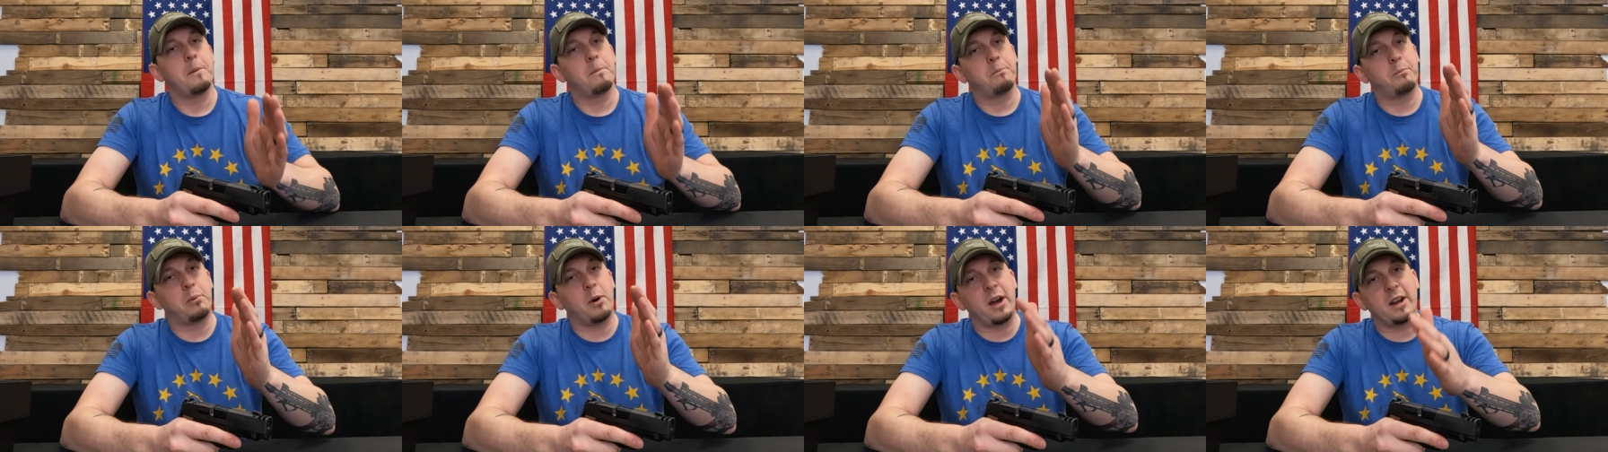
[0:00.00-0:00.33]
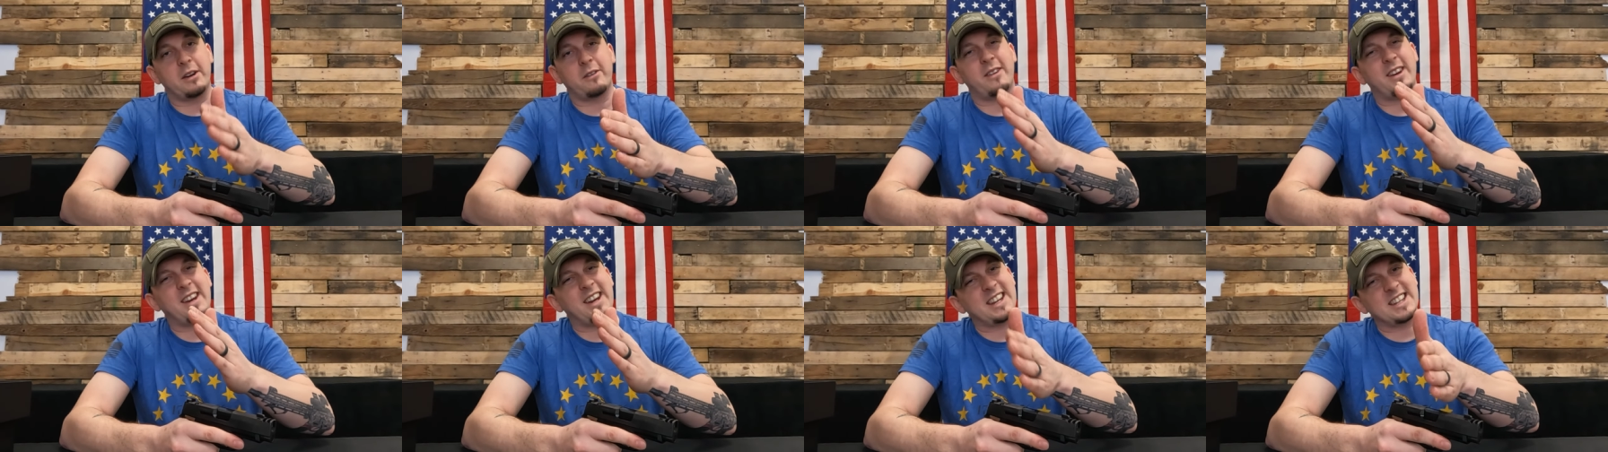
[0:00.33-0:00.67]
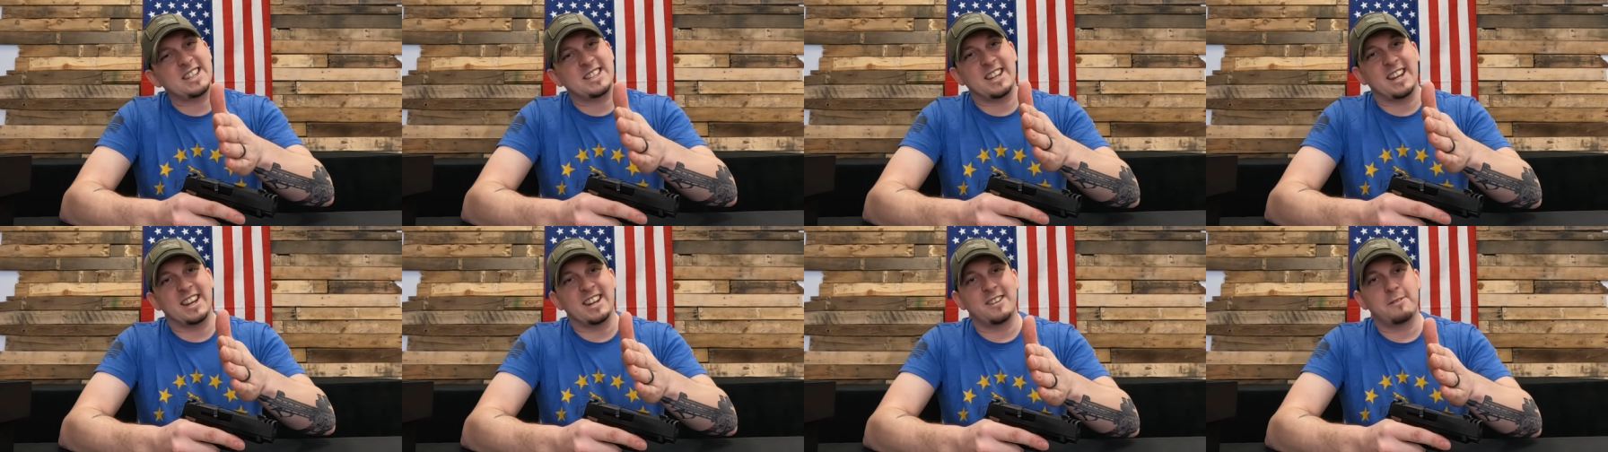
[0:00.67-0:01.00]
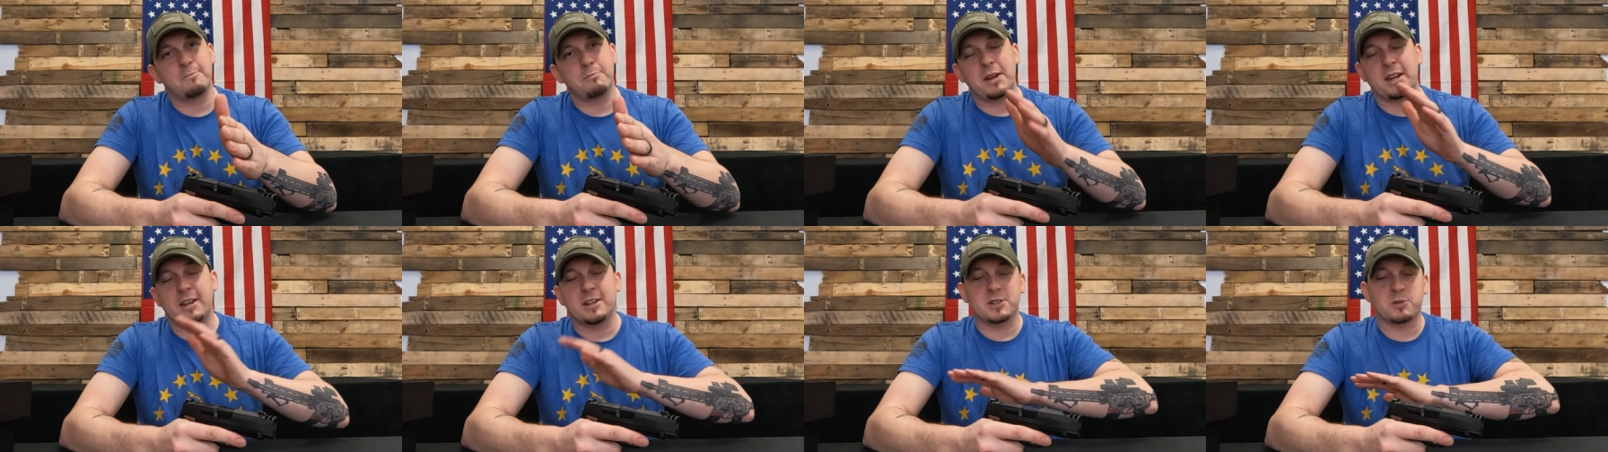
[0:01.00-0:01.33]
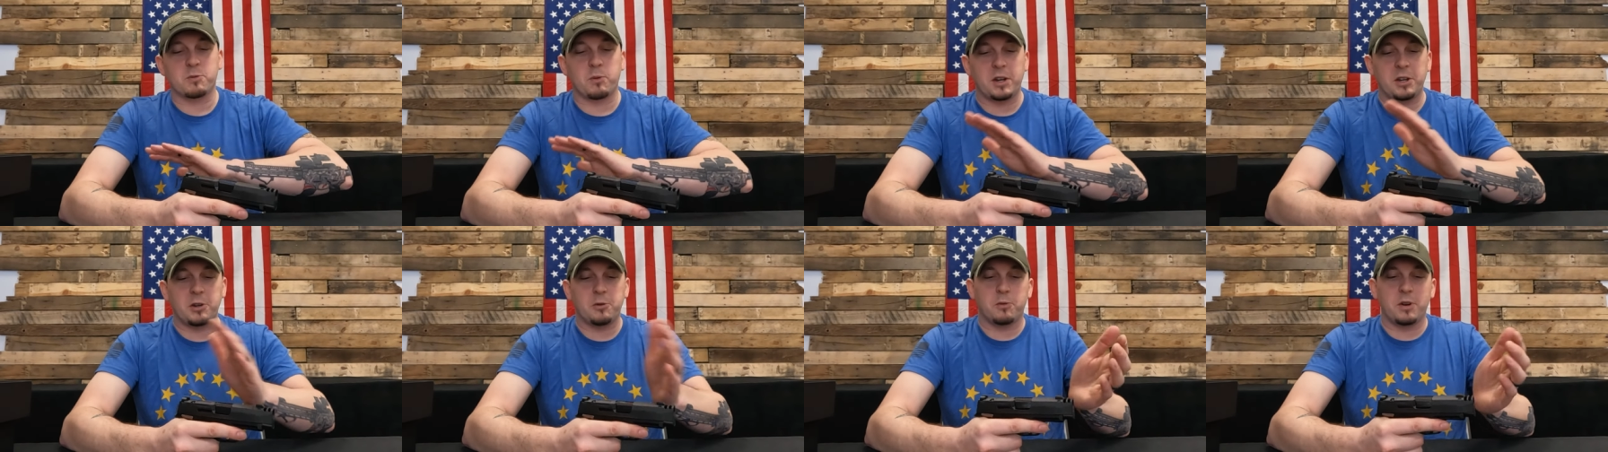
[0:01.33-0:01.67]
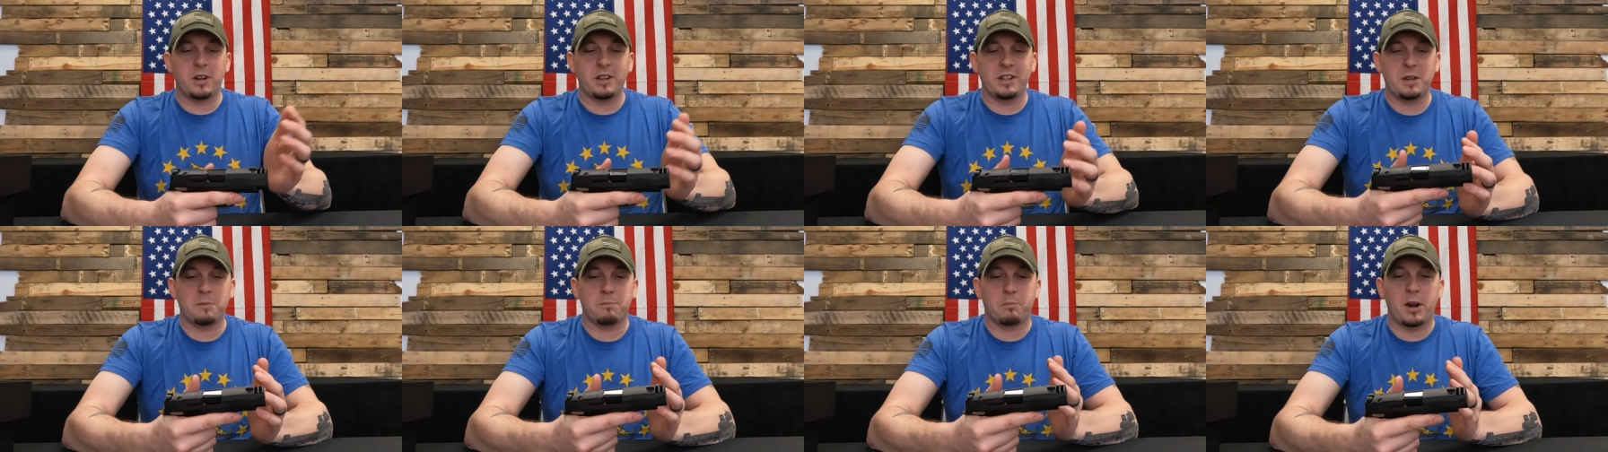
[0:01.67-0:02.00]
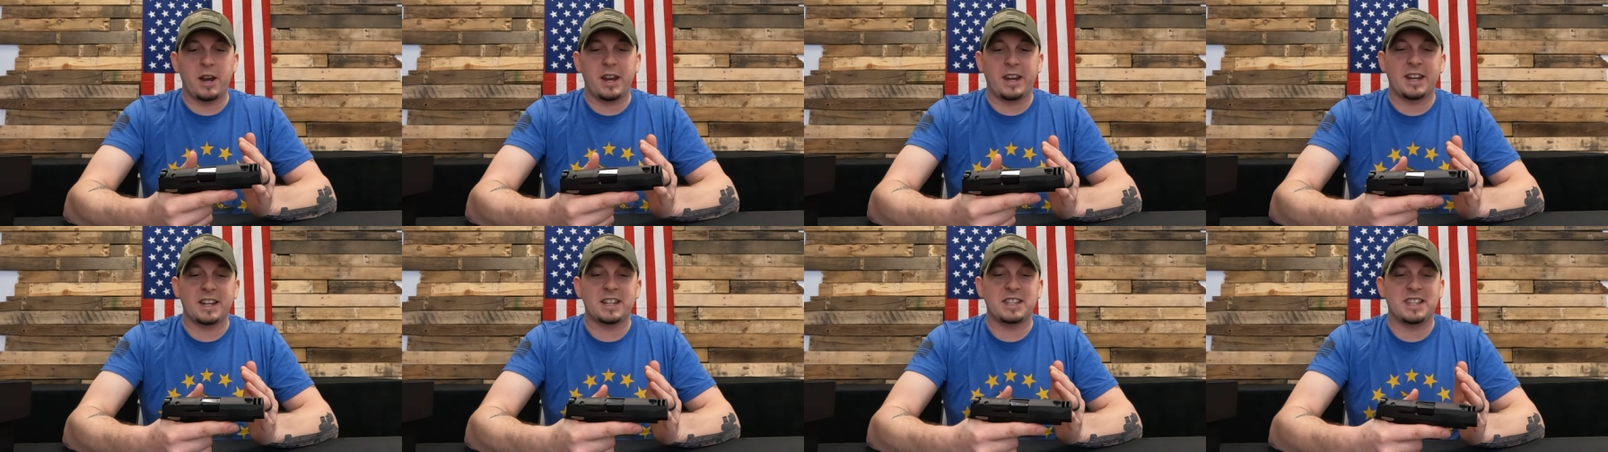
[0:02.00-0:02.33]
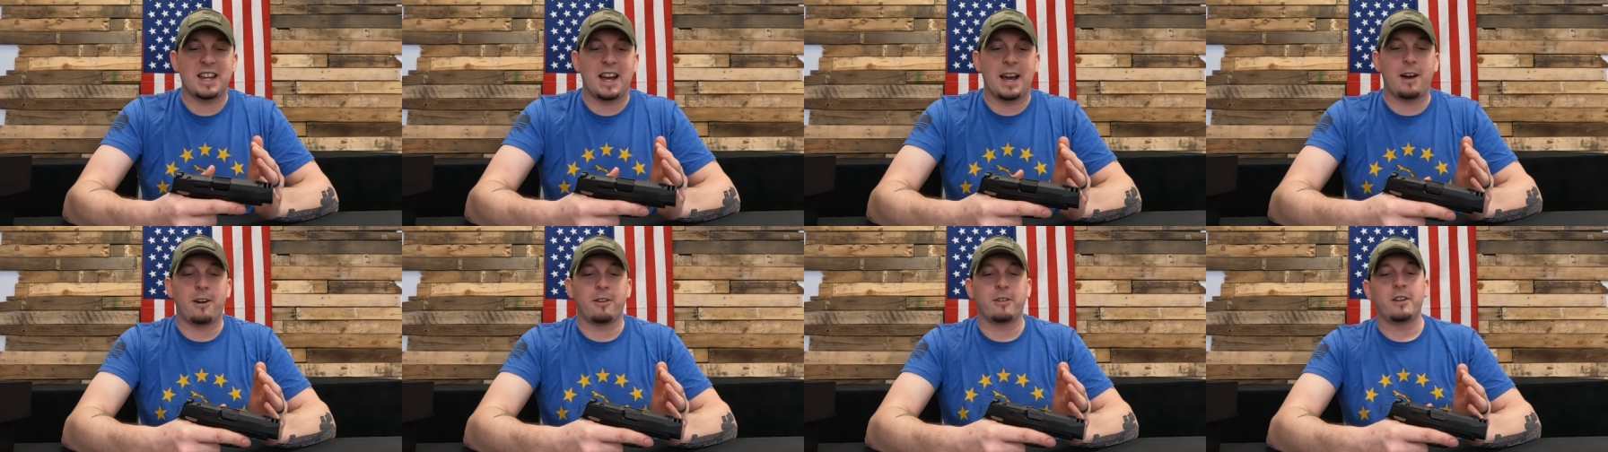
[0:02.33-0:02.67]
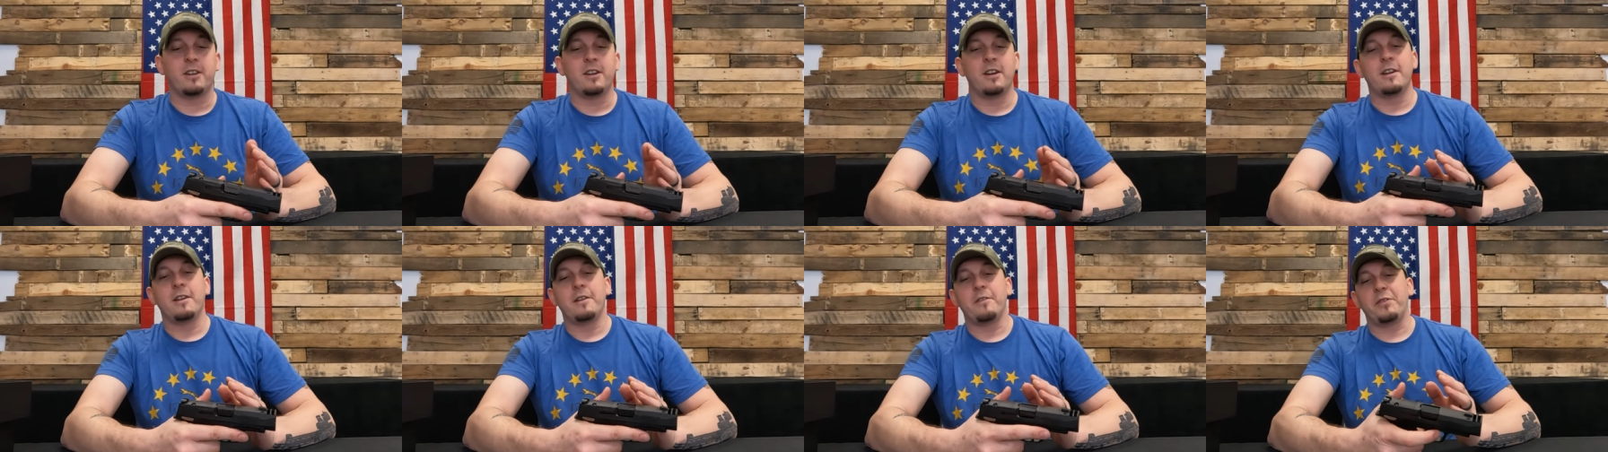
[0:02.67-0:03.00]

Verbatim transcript: But is it? Because when you really break it down,